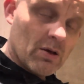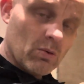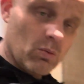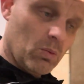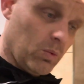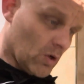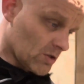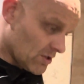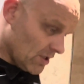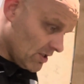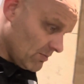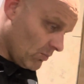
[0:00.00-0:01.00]
what
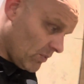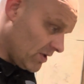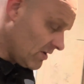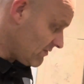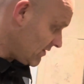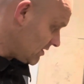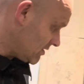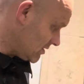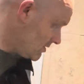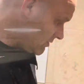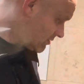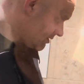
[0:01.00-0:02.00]
window fitters
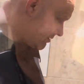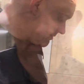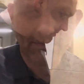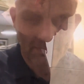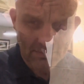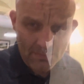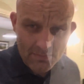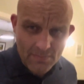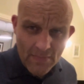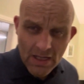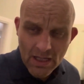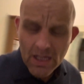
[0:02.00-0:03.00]
use.
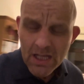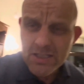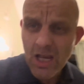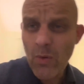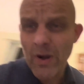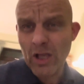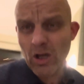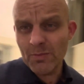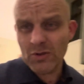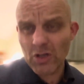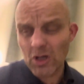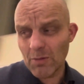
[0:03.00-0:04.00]
So when it comes
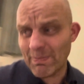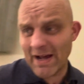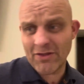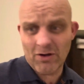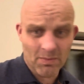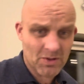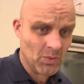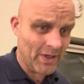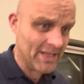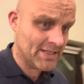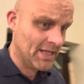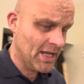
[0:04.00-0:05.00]
to bathroom
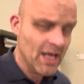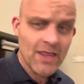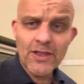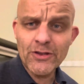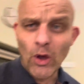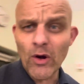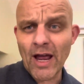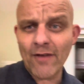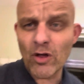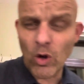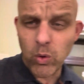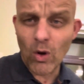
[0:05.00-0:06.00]
suites, they don't have the
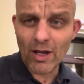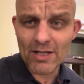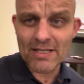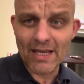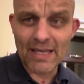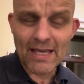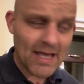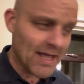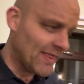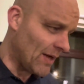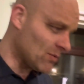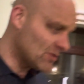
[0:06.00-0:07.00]
quality
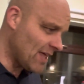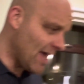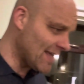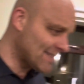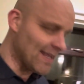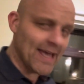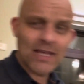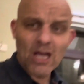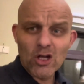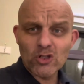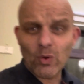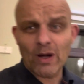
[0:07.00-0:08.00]
that was there, say,
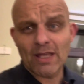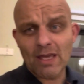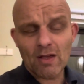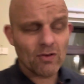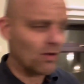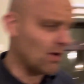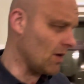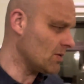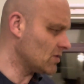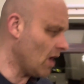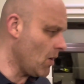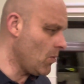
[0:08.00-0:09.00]
20 years ago.
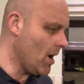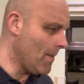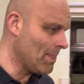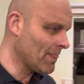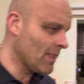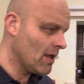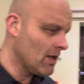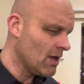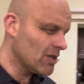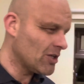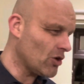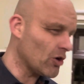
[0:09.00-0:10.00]
So
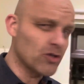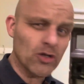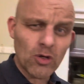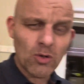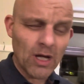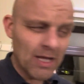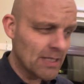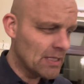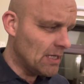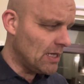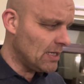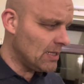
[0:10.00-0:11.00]
you've got to
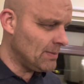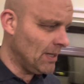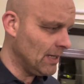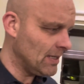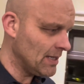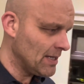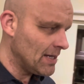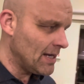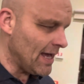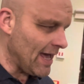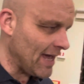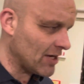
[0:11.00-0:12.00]
do
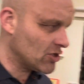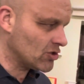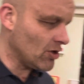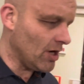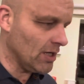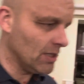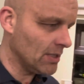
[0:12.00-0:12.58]
extra